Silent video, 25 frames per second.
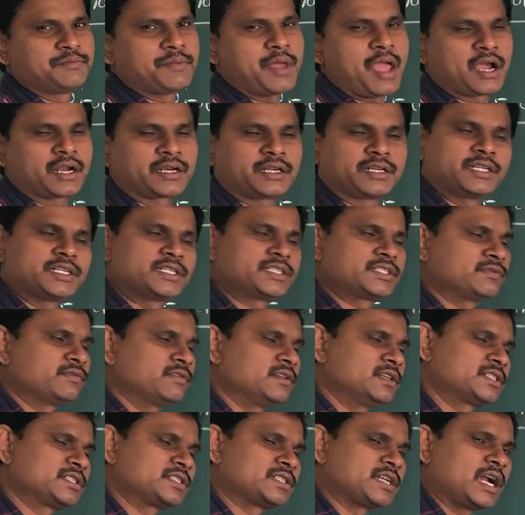bacteria
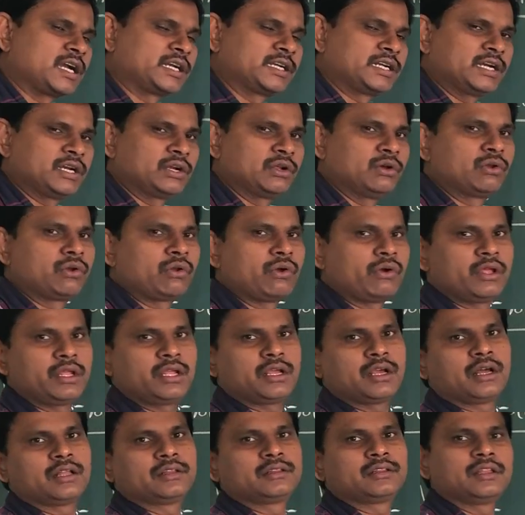will start
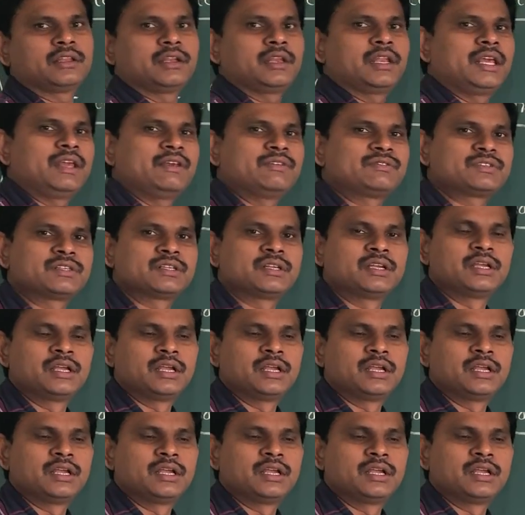growing on the leaves.